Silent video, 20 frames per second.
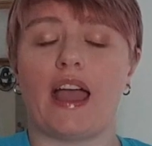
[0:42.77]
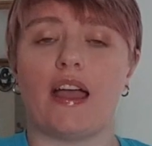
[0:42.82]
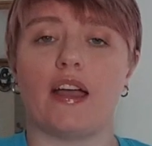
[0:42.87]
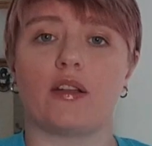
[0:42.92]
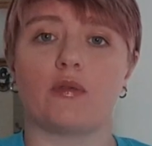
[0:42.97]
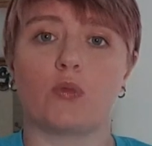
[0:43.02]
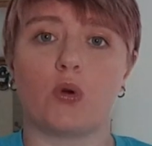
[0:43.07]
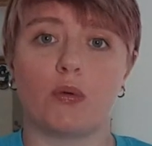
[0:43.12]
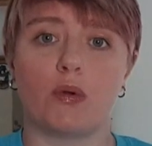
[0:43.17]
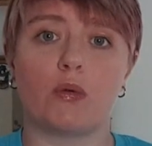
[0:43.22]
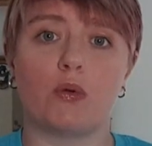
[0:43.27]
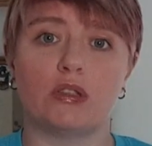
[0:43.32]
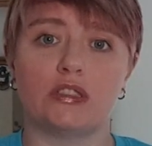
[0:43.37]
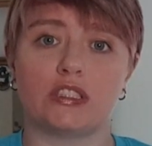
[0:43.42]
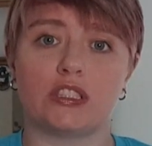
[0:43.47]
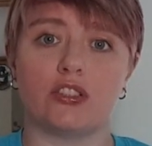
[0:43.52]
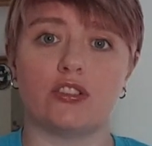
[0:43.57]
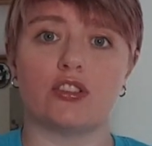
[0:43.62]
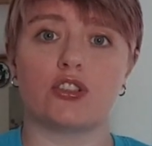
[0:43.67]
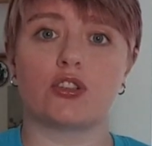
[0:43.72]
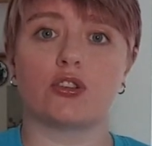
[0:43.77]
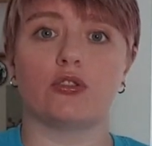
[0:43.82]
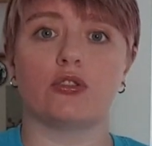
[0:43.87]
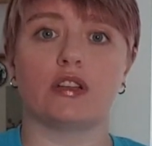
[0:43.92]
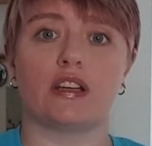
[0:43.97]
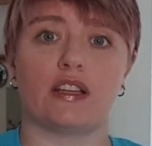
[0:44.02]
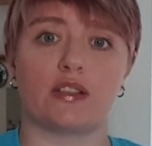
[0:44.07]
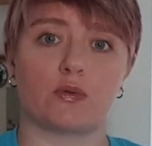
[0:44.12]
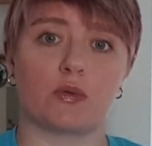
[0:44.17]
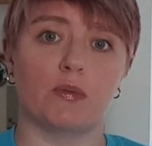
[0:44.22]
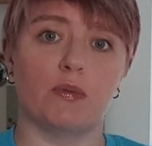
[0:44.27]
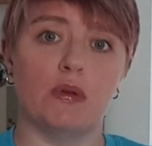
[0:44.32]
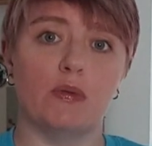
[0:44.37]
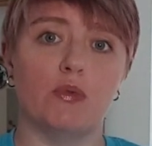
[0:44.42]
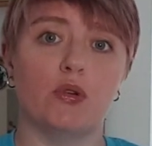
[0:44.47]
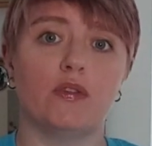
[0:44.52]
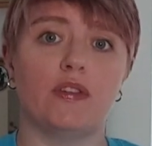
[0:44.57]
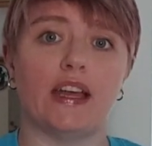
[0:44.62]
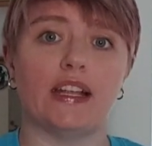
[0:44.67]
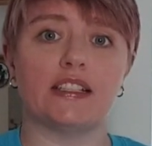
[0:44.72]
and what we want to ensure is when
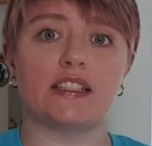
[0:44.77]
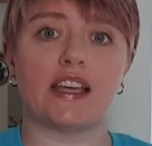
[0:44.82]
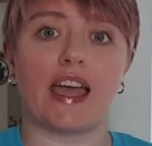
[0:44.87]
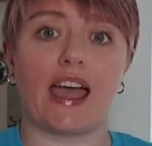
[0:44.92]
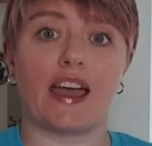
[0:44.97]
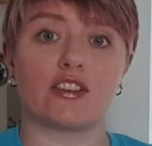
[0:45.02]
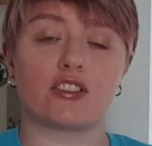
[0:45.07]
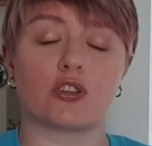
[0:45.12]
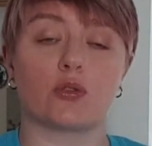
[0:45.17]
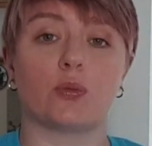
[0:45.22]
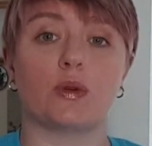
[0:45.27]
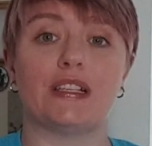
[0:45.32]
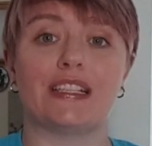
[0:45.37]
we move it into Azure,